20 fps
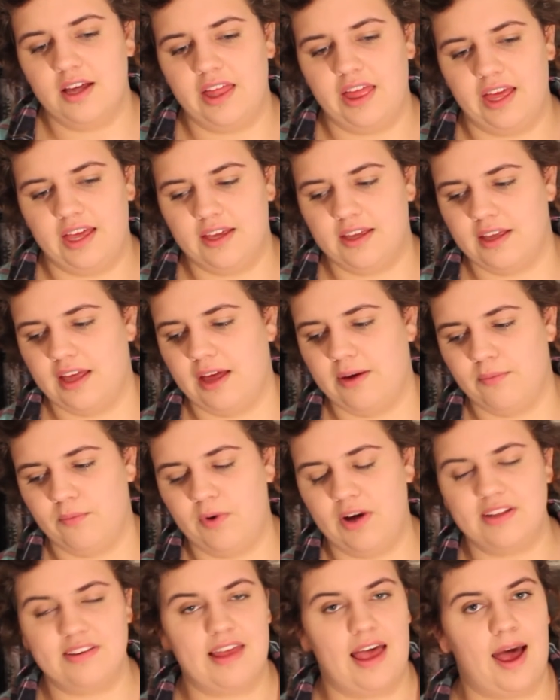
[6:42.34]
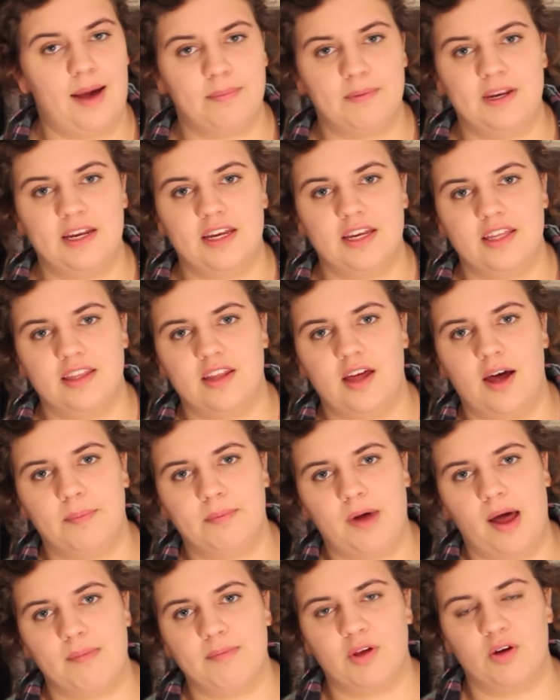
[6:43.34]
like what's happening in the
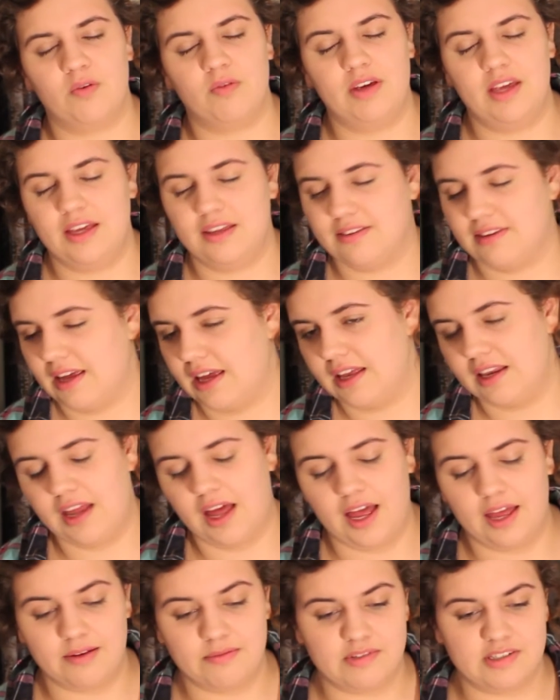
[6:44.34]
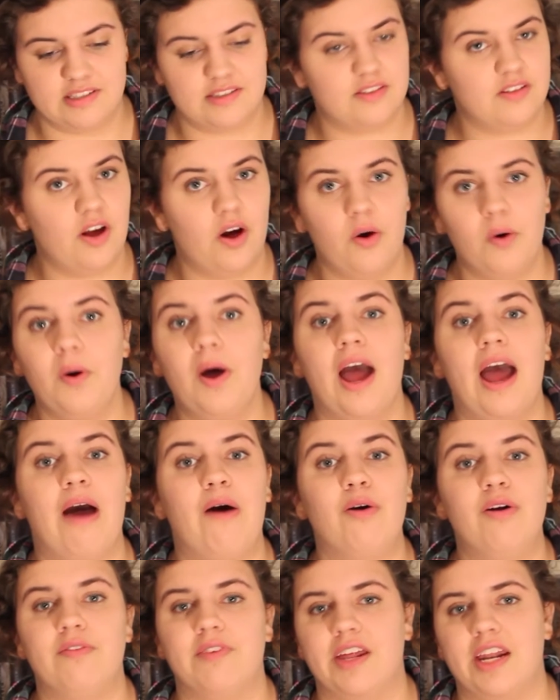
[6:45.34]
upcoming weeks, and I'm just so
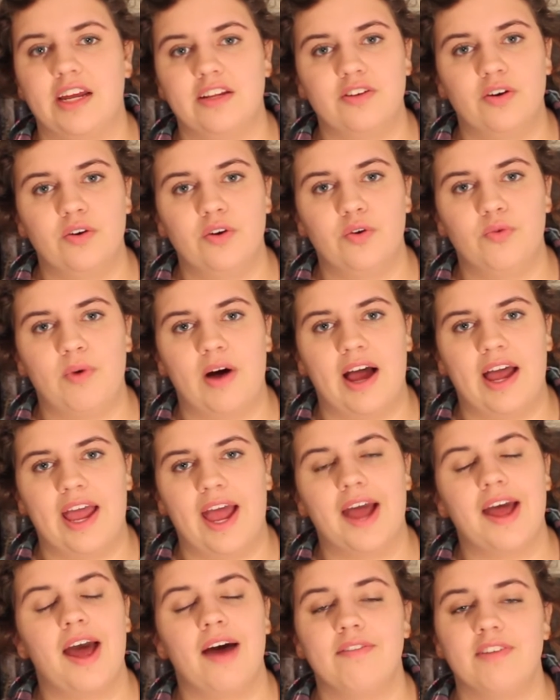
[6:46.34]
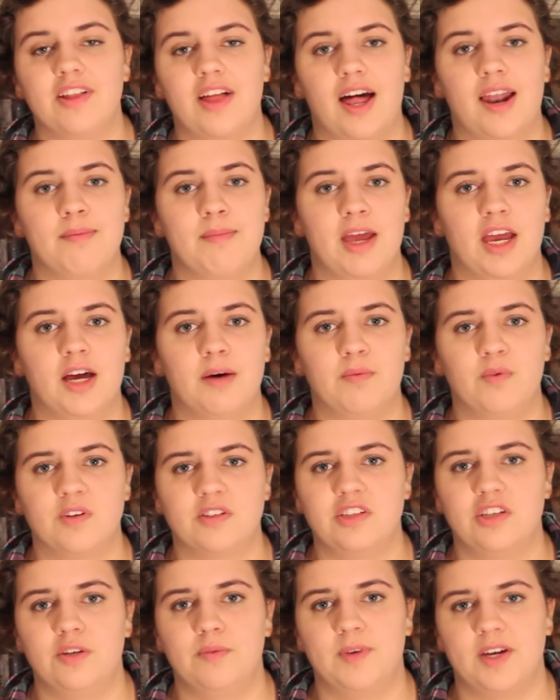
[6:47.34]
out of it. I don't know why. I have a lot of makeup
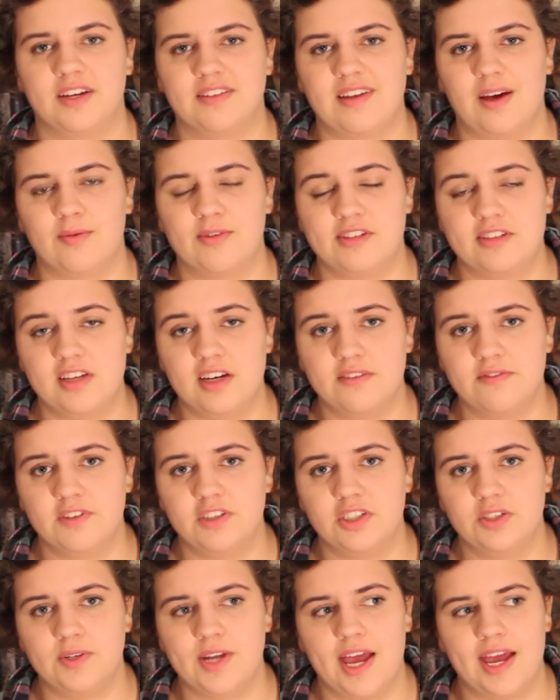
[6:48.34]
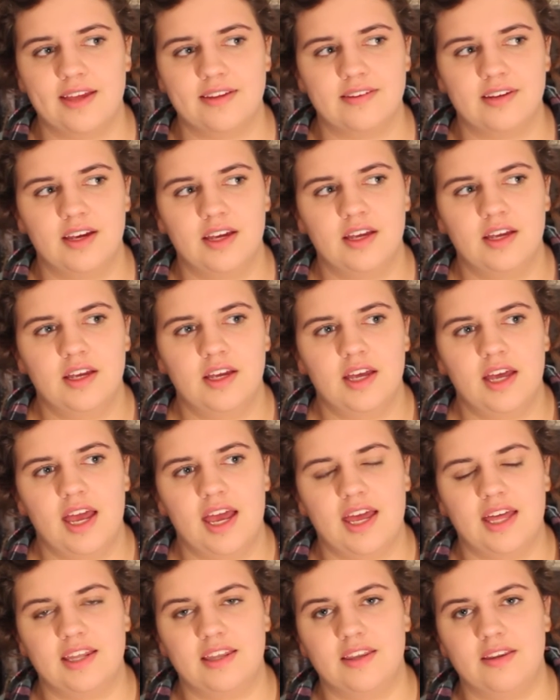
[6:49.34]
work to do because I was sick for 2 days,
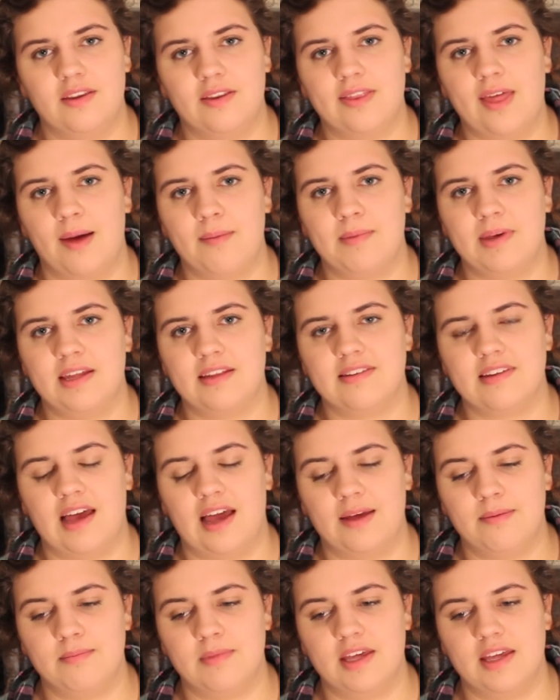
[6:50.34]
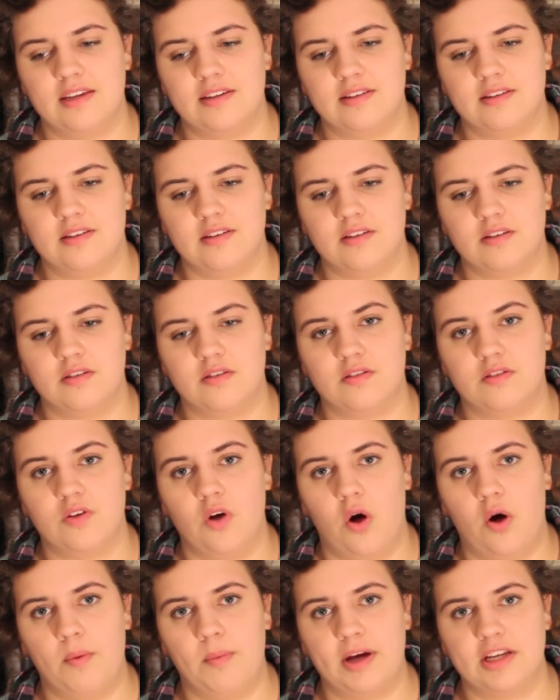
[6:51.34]
and that means I missed
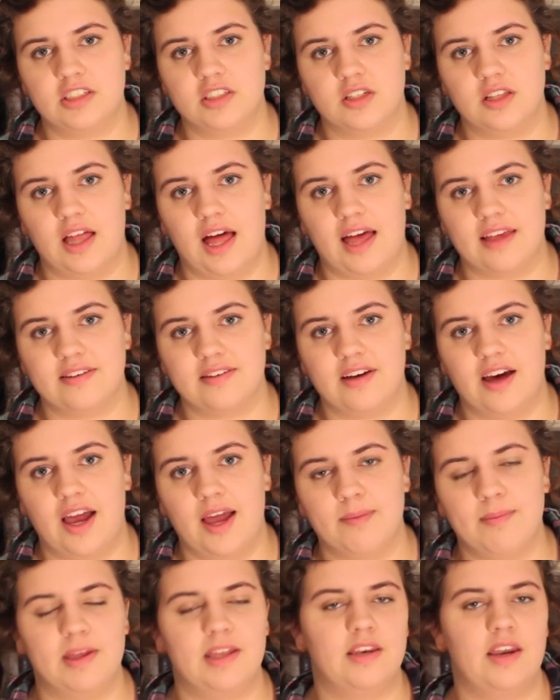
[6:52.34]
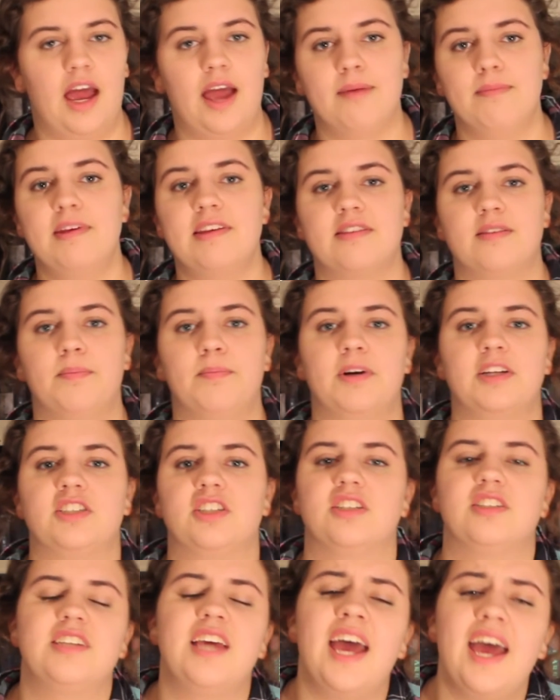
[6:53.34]
so much class time, and I missed a bunch
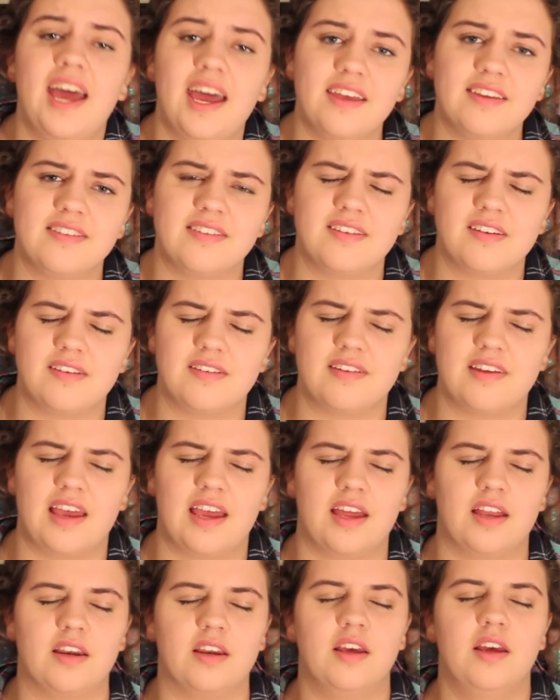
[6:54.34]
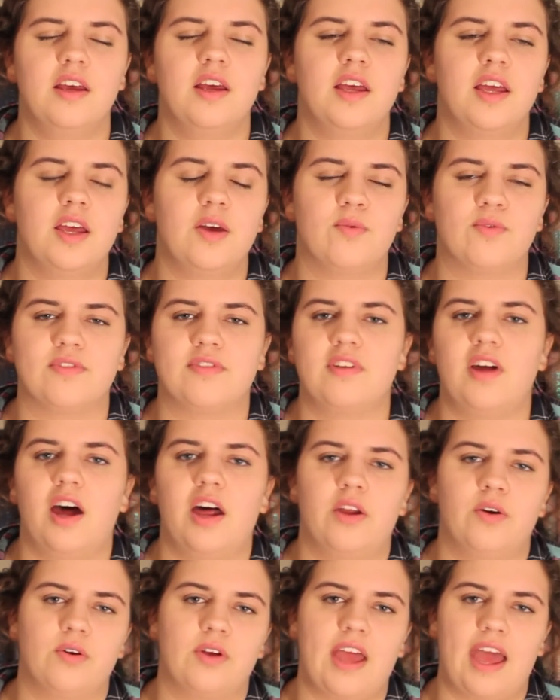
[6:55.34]
of tests, and it was
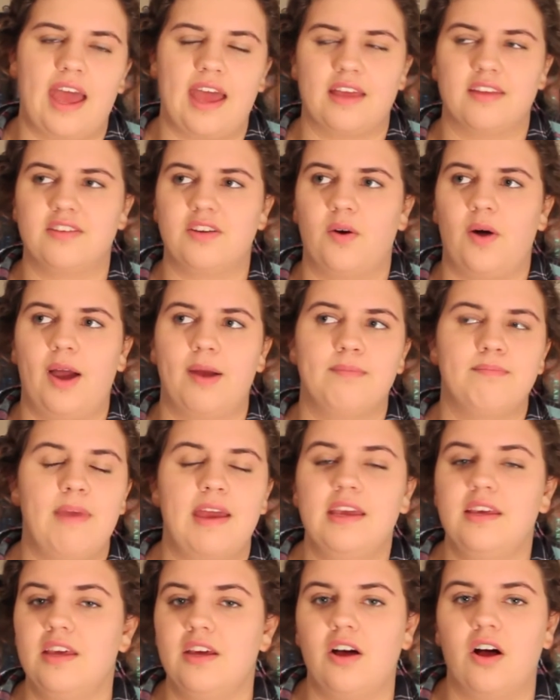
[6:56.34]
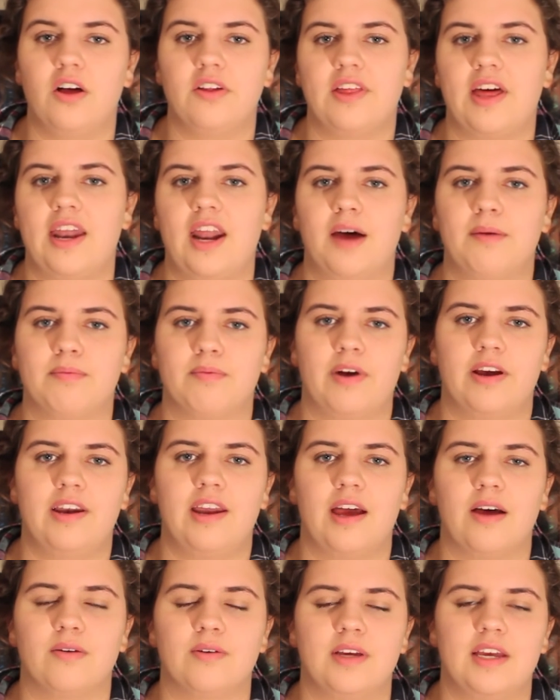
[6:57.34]
not okay. So I'm making all that up right
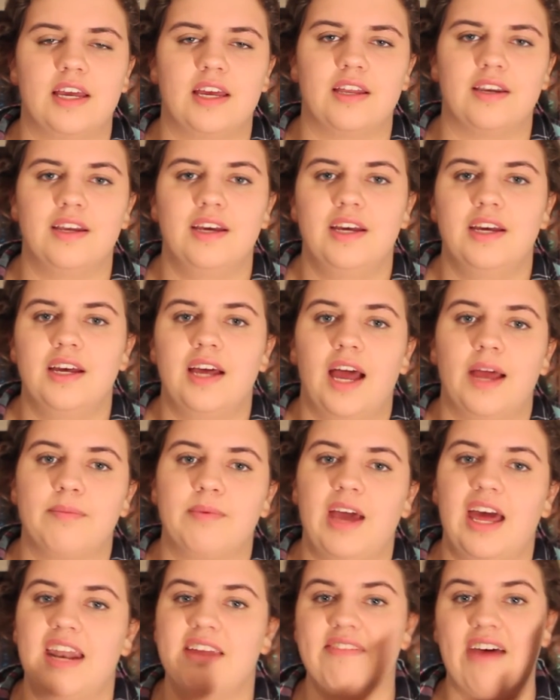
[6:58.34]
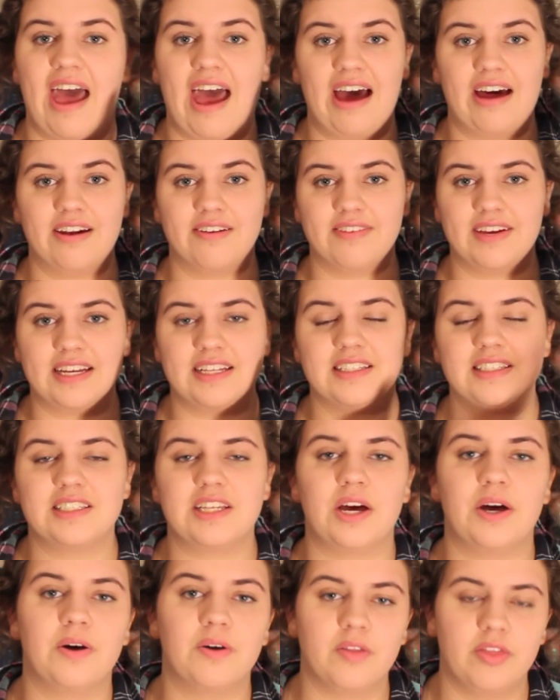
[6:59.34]
now, and I'm kind of out of it.
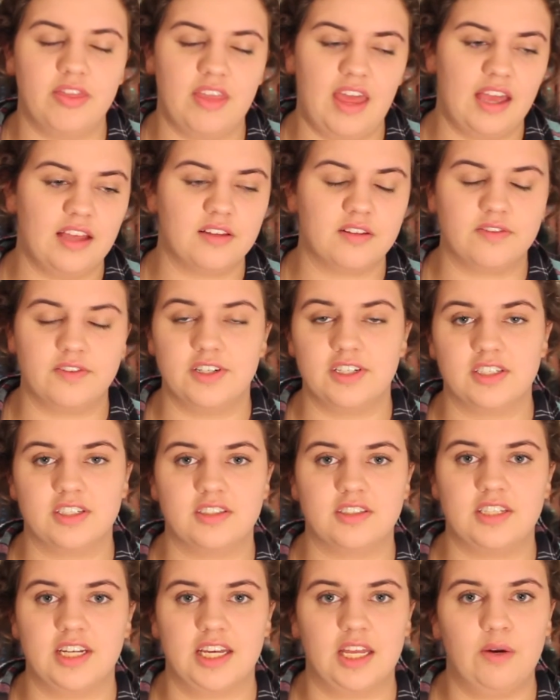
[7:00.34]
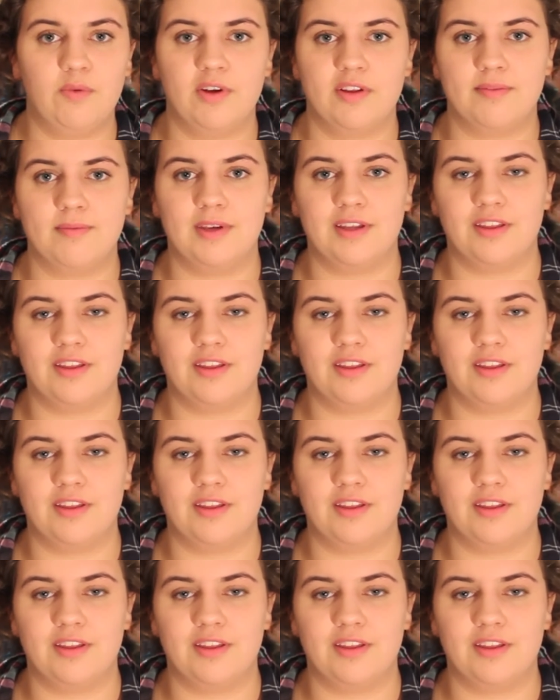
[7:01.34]
So thanks for sticking with